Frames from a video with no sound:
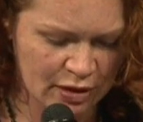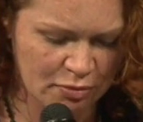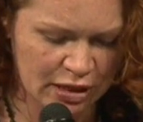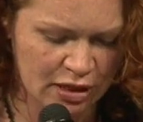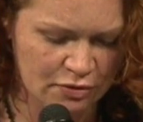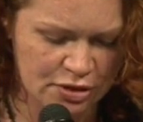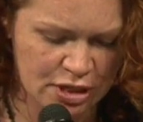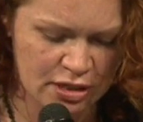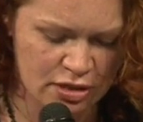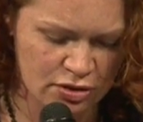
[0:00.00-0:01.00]
But he'd
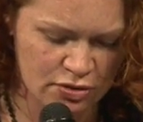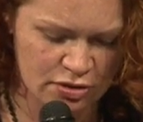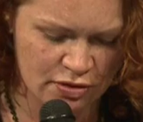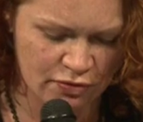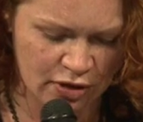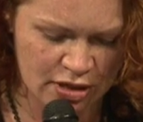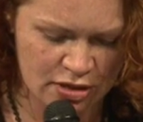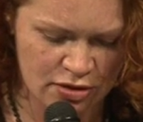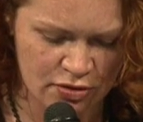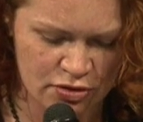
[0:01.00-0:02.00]
rejected Tu's advice,
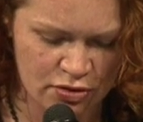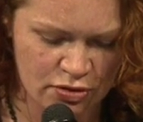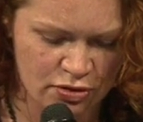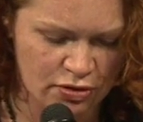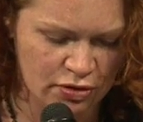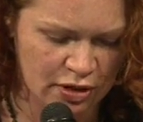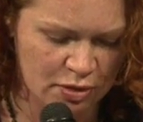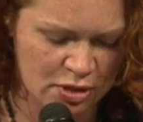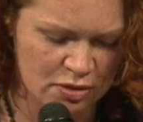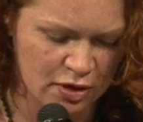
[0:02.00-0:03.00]
so Tu turned on
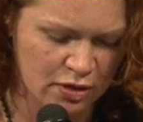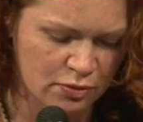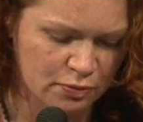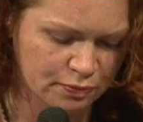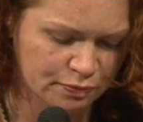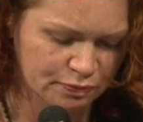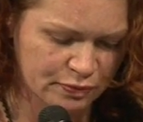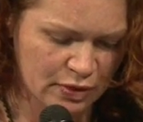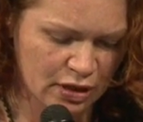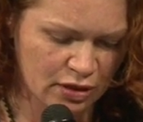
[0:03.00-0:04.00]
him as well.
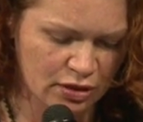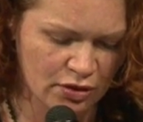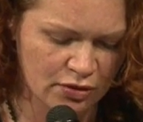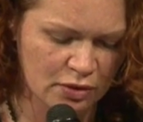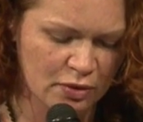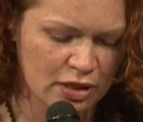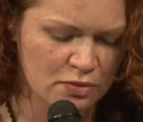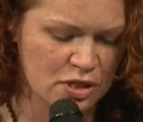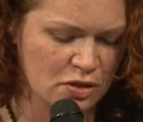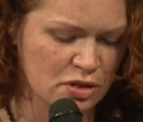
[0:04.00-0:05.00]
The only one he
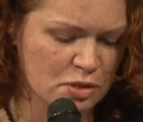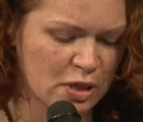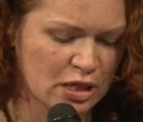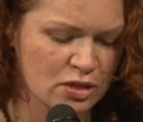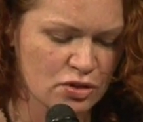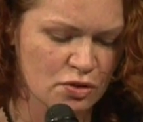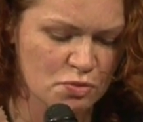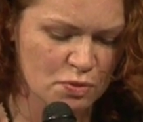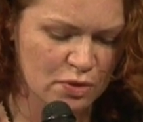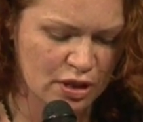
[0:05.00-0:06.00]
was on speaking
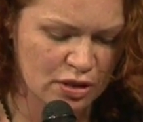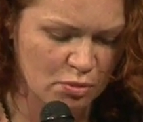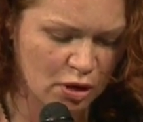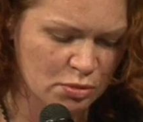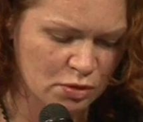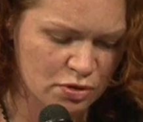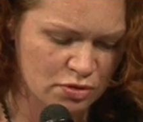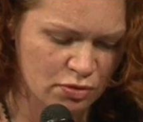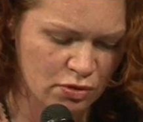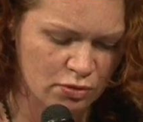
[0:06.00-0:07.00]
terms with at the moment was
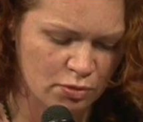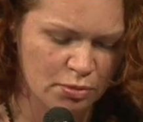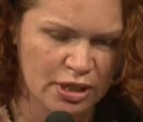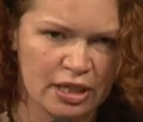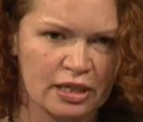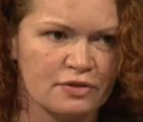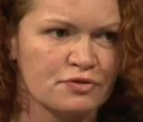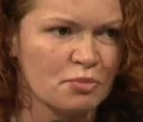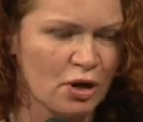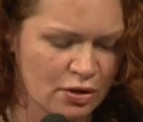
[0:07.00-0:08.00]
Rongo, but he
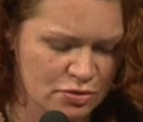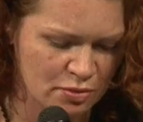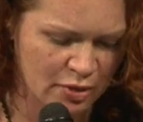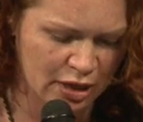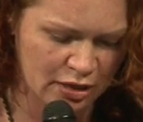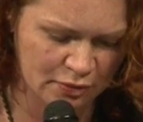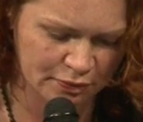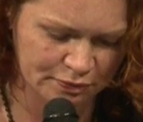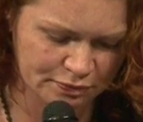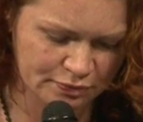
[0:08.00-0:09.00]
lived miles away.
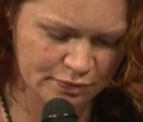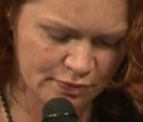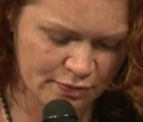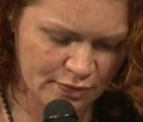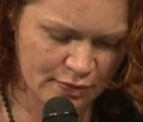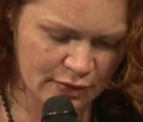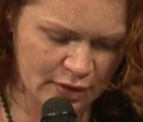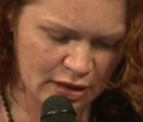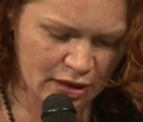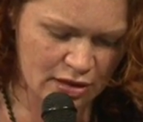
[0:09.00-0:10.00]

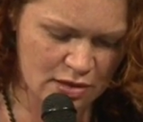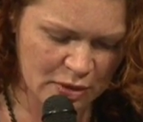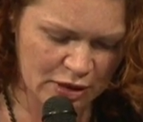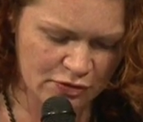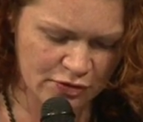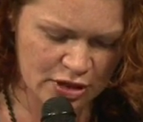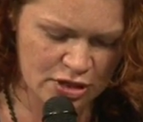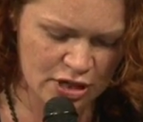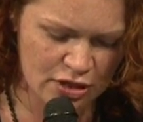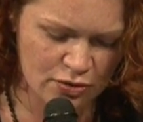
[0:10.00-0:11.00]
His meal
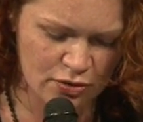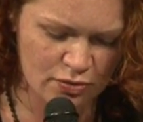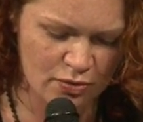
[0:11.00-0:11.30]
finished, he thought,